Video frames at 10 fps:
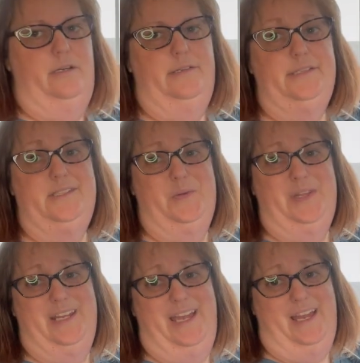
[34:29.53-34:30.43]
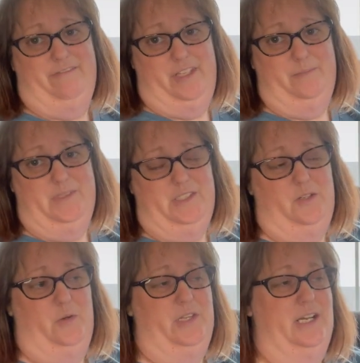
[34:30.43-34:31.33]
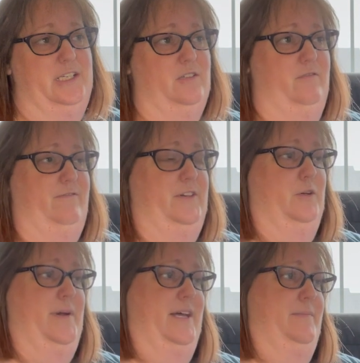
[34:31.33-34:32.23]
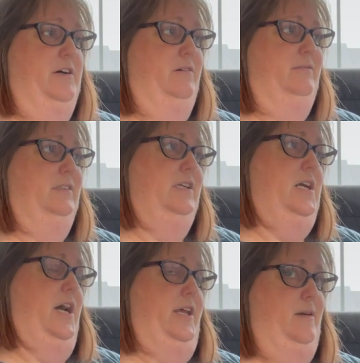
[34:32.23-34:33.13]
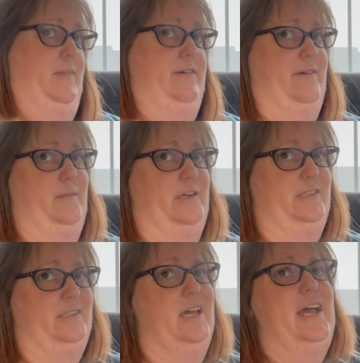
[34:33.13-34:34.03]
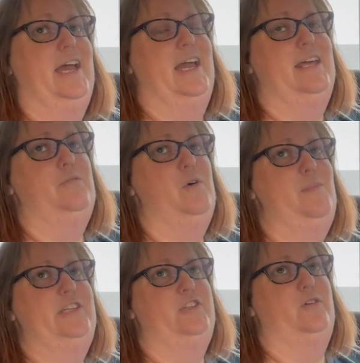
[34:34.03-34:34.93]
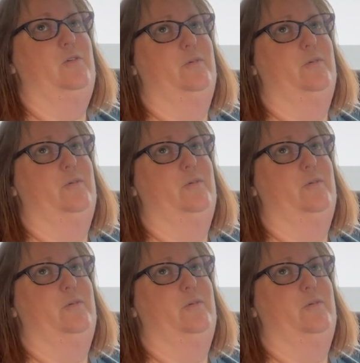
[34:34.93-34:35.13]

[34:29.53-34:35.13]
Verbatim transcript: so that I have them, so that I don't feel bad about cutting my fabrics. And it won't be too,